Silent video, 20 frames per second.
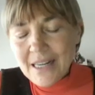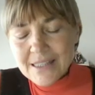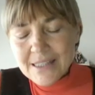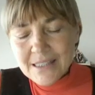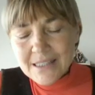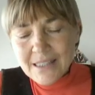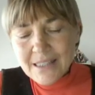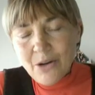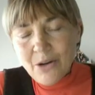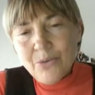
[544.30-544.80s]

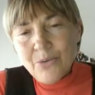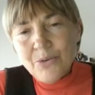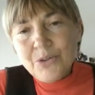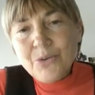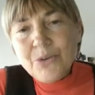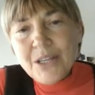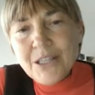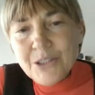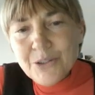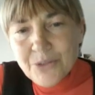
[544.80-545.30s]
let's now
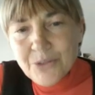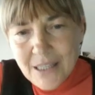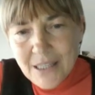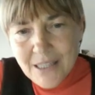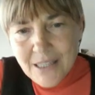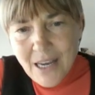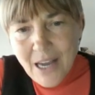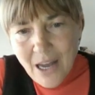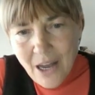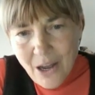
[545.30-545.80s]
look into
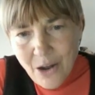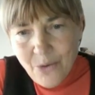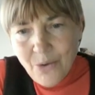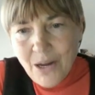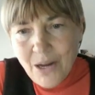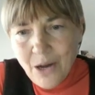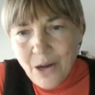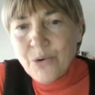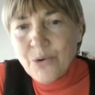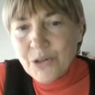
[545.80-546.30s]
that, how
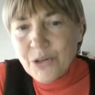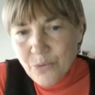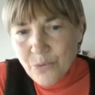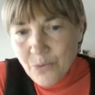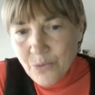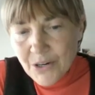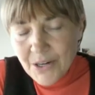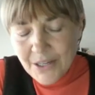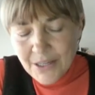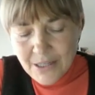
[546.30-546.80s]
our
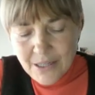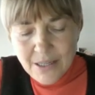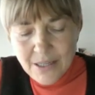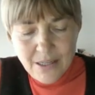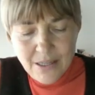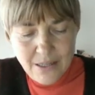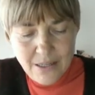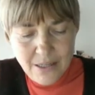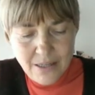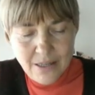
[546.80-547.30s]
work
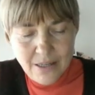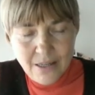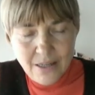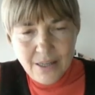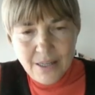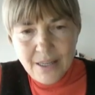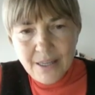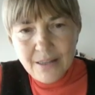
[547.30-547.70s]
how